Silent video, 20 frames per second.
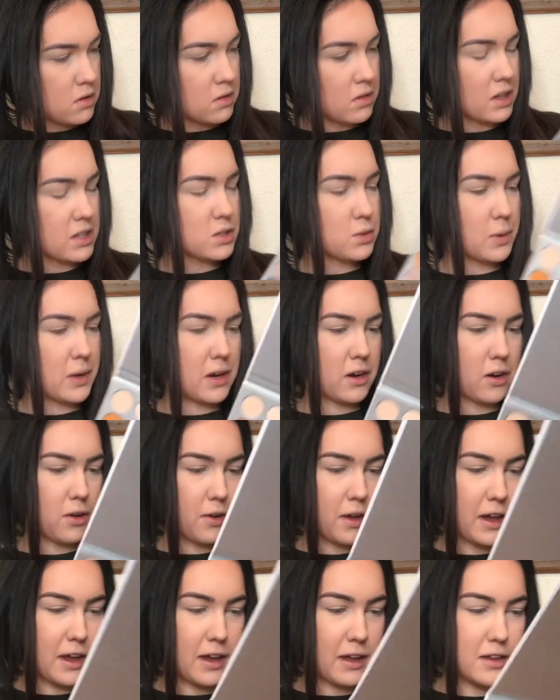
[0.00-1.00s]
That's weird.
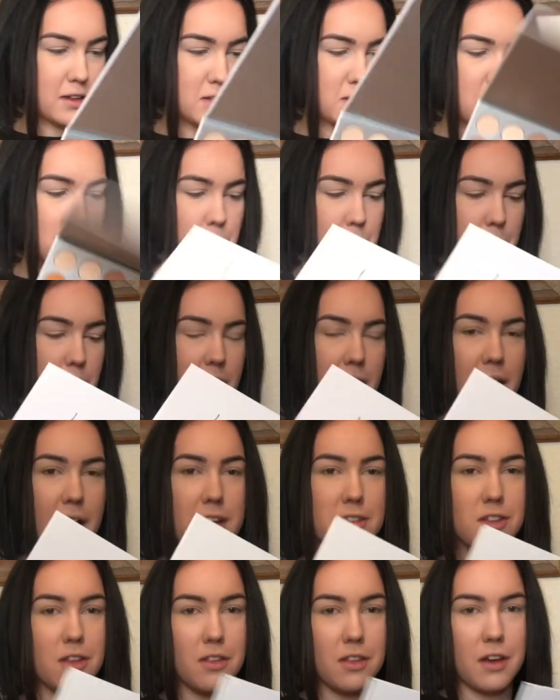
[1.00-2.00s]
Okay, so it
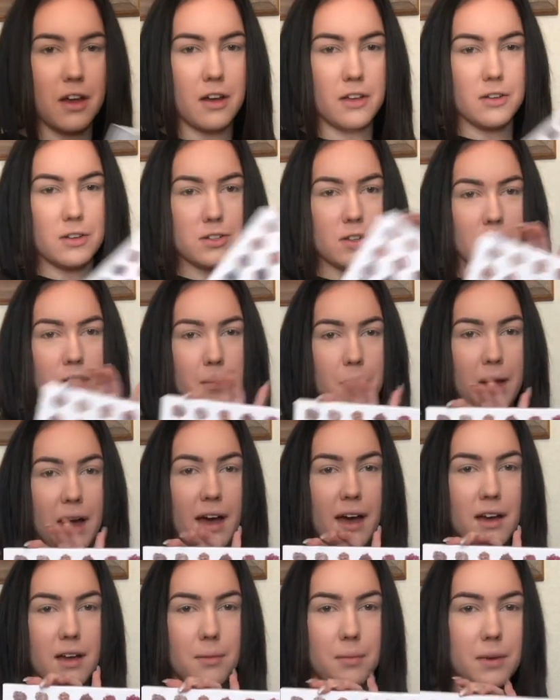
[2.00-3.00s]
has all the colors on the
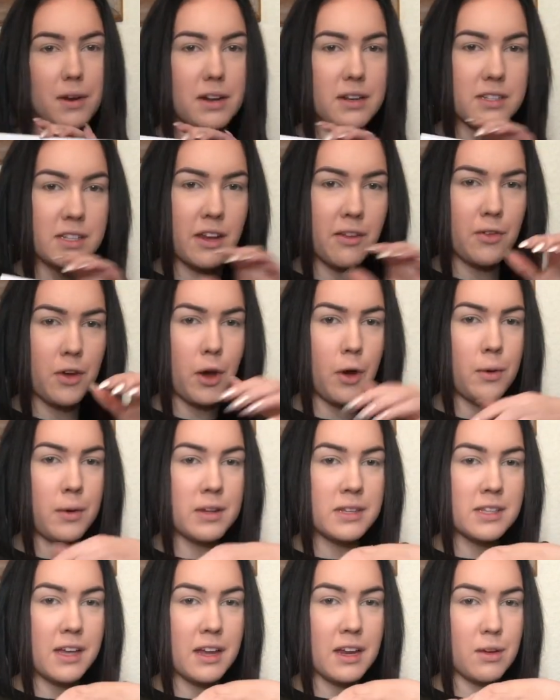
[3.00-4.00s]
back, but instead of
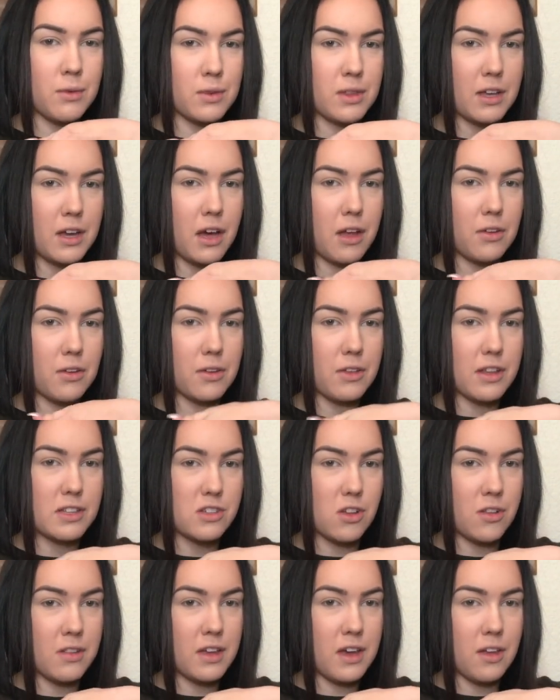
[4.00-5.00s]
coinciding with the color
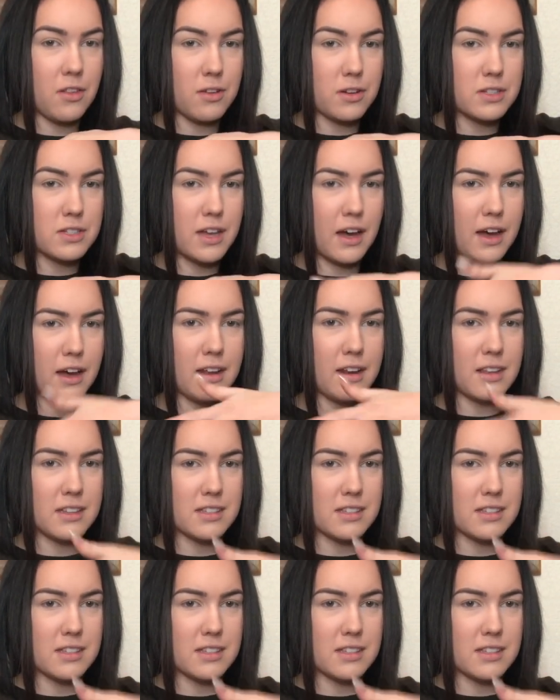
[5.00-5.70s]
that's on the other side,